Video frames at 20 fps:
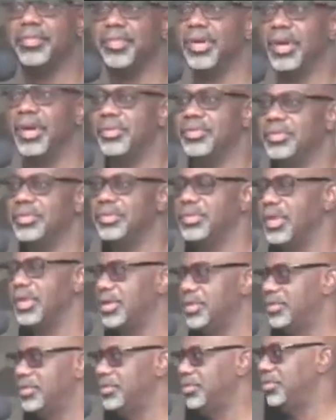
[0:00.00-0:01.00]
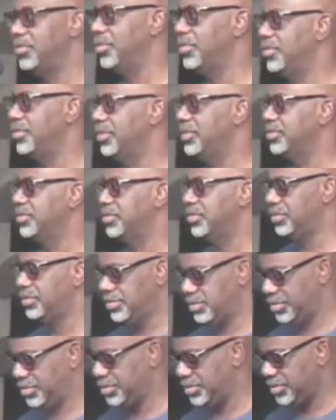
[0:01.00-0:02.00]
outside to run the
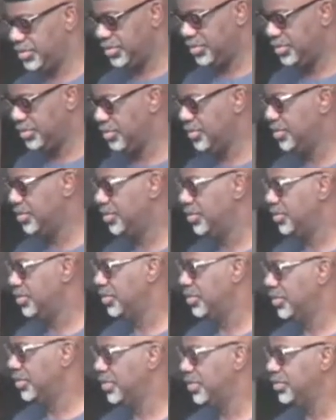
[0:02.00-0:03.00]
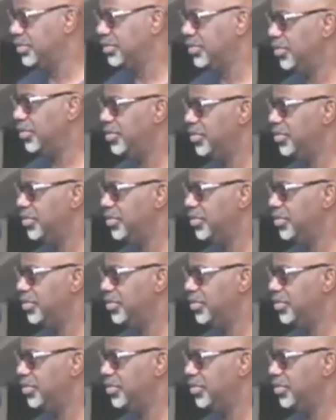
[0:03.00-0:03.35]
institution? In some